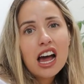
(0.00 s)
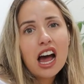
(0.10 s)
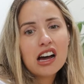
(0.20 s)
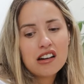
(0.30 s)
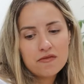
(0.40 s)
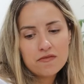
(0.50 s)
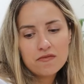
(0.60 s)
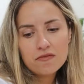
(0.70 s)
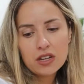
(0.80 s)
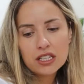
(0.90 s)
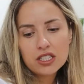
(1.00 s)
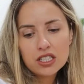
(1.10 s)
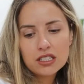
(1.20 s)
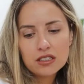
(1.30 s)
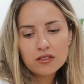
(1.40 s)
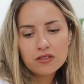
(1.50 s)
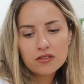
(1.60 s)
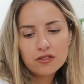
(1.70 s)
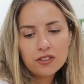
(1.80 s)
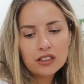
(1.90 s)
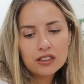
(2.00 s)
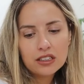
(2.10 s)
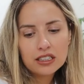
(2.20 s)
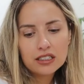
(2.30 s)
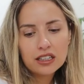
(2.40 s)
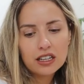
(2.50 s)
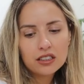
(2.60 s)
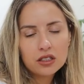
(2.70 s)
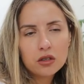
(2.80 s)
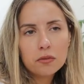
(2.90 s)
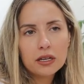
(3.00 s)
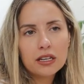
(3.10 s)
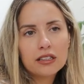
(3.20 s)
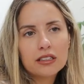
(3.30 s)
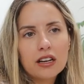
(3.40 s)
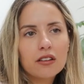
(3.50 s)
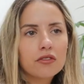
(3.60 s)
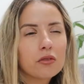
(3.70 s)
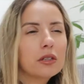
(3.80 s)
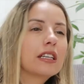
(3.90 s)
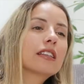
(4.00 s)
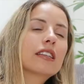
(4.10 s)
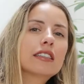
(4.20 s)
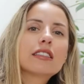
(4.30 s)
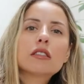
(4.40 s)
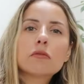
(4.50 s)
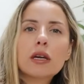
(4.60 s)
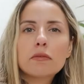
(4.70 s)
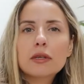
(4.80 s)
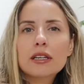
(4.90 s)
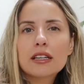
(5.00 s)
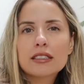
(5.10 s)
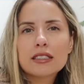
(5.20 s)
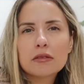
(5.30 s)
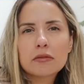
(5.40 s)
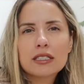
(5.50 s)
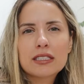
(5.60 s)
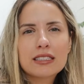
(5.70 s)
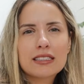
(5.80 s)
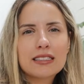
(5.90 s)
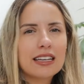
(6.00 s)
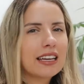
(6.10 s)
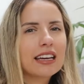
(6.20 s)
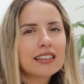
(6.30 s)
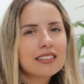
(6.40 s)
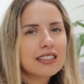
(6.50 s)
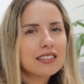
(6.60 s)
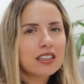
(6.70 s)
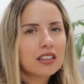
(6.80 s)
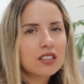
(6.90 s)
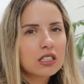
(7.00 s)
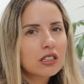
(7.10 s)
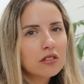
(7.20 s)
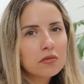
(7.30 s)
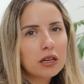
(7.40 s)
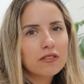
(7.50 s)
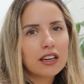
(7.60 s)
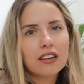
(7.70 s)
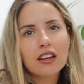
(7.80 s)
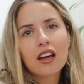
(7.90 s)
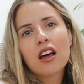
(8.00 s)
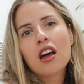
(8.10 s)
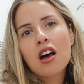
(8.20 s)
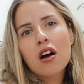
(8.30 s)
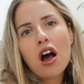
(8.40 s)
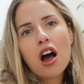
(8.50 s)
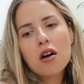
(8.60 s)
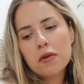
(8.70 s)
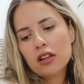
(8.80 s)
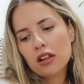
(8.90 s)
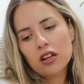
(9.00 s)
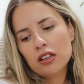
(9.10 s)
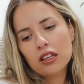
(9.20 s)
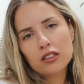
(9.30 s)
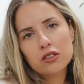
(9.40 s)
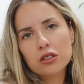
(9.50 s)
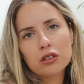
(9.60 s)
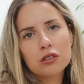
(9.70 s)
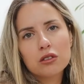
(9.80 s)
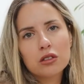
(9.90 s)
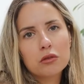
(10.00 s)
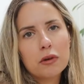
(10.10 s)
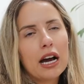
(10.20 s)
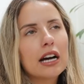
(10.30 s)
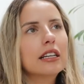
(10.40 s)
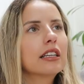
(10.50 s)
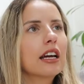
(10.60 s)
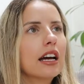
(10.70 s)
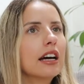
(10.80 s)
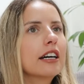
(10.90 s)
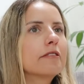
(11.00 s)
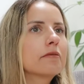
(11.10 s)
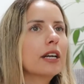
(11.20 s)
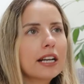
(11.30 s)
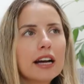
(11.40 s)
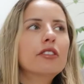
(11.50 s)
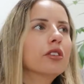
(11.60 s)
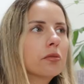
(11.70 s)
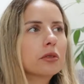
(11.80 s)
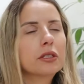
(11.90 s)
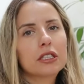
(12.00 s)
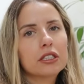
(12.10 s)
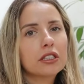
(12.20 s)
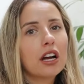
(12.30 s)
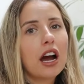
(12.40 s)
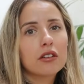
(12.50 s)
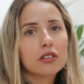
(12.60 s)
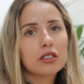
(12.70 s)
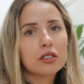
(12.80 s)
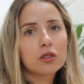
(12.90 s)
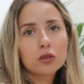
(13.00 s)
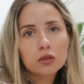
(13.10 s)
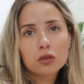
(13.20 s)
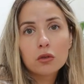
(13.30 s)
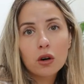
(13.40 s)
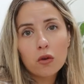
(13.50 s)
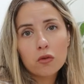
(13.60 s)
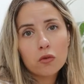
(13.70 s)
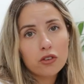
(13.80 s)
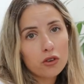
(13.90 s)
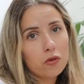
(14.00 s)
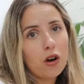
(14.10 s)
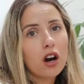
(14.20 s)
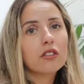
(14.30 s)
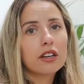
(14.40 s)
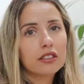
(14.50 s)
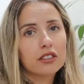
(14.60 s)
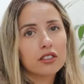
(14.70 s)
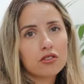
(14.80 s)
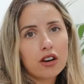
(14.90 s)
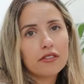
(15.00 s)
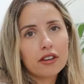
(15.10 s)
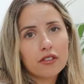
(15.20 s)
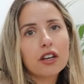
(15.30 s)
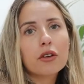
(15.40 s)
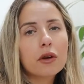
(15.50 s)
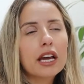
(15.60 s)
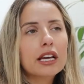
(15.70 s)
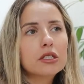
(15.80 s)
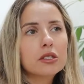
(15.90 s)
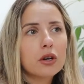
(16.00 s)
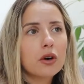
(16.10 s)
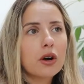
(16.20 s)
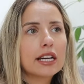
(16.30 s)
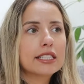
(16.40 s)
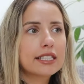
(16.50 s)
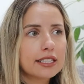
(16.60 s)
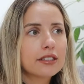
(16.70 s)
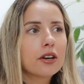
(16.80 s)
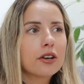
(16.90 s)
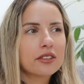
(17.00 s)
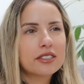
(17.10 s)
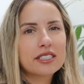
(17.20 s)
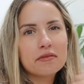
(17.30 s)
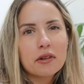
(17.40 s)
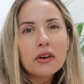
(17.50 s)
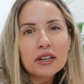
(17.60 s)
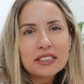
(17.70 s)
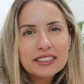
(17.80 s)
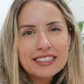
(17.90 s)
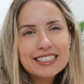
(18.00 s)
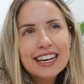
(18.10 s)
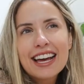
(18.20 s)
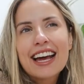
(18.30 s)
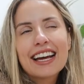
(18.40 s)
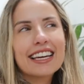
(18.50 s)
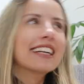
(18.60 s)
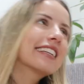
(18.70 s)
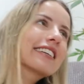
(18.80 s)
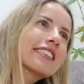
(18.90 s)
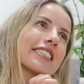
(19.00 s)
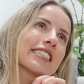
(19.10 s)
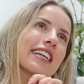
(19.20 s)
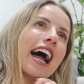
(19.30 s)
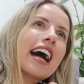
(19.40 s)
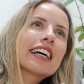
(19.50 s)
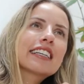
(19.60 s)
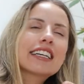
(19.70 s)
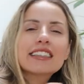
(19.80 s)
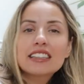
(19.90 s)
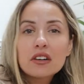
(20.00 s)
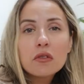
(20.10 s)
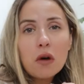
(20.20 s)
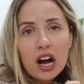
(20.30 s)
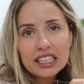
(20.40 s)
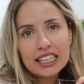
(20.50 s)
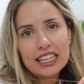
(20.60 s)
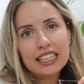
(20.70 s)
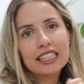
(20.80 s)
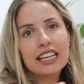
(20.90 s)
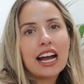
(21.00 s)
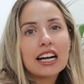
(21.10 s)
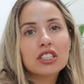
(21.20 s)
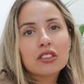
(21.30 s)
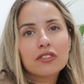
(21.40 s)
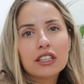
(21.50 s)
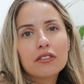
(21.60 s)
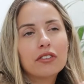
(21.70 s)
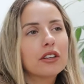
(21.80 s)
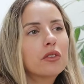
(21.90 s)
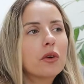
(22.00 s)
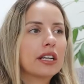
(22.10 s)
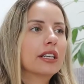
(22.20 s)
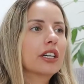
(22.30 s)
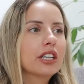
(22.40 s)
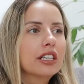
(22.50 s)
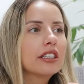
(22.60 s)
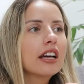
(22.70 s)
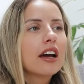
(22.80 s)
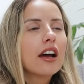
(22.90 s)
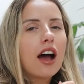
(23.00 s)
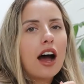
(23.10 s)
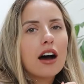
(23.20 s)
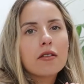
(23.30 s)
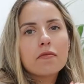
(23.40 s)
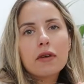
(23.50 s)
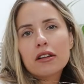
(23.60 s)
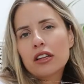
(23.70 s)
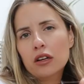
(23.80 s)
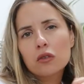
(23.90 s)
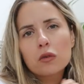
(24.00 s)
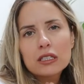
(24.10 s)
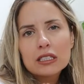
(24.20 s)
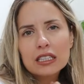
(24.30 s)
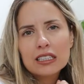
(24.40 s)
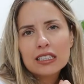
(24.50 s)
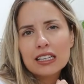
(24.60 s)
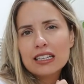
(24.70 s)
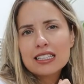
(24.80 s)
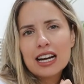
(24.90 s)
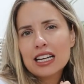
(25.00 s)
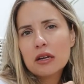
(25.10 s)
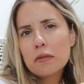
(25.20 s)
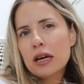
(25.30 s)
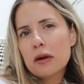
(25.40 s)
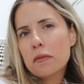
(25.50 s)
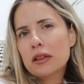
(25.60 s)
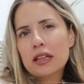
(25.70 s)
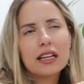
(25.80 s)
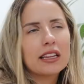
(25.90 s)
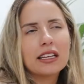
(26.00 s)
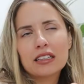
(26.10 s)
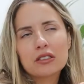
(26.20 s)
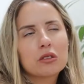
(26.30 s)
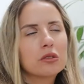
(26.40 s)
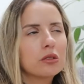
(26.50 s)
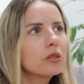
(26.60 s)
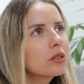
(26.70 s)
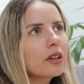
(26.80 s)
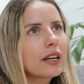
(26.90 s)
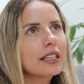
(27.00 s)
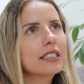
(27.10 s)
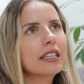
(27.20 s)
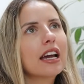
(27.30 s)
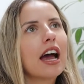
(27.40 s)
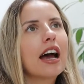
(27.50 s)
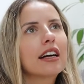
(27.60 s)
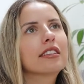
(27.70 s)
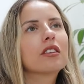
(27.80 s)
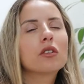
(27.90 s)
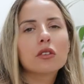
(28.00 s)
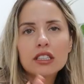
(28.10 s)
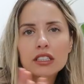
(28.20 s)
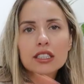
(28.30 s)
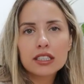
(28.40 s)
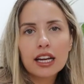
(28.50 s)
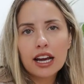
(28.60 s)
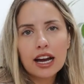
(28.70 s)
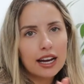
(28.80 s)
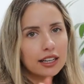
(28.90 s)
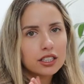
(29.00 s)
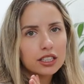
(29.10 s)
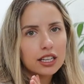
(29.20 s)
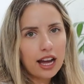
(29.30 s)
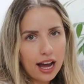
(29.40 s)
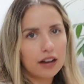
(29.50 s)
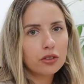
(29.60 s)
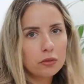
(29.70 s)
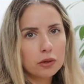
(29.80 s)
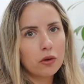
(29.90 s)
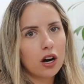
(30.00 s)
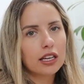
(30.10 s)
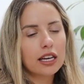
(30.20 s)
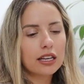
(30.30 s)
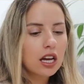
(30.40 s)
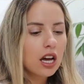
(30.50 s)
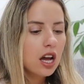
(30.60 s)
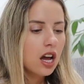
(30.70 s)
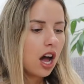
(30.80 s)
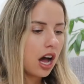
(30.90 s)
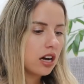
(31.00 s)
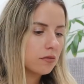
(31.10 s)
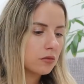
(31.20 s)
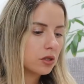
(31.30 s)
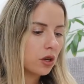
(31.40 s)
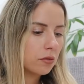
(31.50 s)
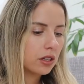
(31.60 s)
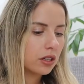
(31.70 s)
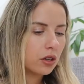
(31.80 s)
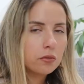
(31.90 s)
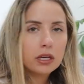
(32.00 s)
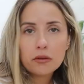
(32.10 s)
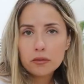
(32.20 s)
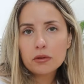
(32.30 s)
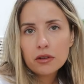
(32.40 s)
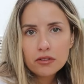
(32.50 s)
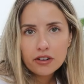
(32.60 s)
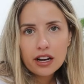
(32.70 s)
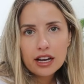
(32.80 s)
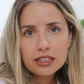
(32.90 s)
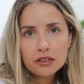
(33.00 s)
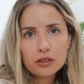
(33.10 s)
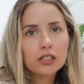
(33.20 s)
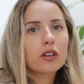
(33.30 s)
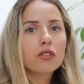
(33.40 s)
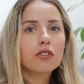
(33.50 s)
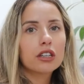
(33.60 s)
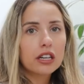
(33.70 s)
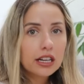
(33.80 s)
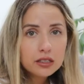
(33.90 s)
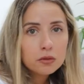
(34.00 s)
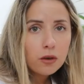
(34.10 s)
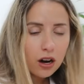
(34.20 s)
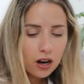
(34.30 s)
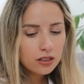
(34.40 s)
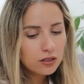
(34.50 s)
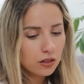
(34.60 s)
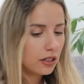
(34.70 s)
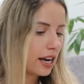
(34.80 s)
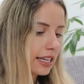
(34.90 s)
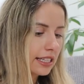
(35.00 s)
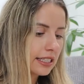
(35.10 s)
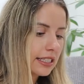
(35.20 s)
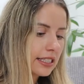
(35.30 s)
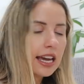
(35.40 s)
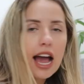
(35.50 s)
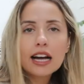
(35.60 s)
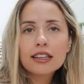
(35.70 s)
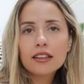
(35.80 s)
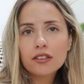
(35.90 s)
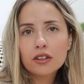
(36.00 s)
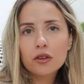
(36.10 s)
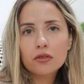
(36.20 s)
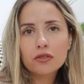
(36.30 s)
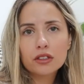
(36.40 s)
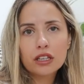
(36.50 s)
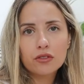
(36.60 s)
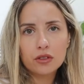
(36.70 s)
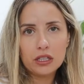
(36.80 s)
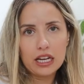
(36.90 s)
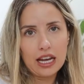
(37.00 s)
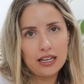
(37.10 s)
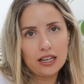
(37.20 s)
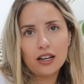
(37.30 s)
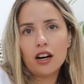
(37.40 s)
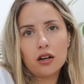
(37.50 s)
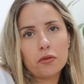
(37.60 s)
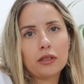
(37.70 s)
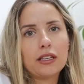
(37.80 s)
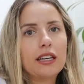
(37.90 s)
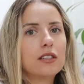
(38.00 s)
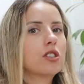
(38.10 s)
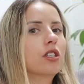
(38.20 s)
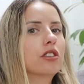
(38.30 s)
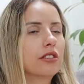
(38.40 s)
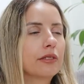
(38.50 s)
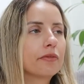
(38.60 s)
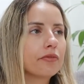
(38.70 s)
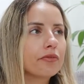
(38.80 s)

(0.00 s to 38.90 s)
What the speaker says: It just felt like a little bit of weakness maybe and some stinging sensation in my vein. But nothing too bad. Right after the procedure, I was told to go for a walk rather than driving right away. So I did go to Tim Hortons, get a little snack, get a little walk in. It actually felt quite good. My leg was hurting a tiny bit, but nothing too crazy. And the whole day today, I actually have to be walking. So I'm gonna go meet up with my friend and we're gonna go for a nice walk so that I can stay active and hopefully avoid any complications.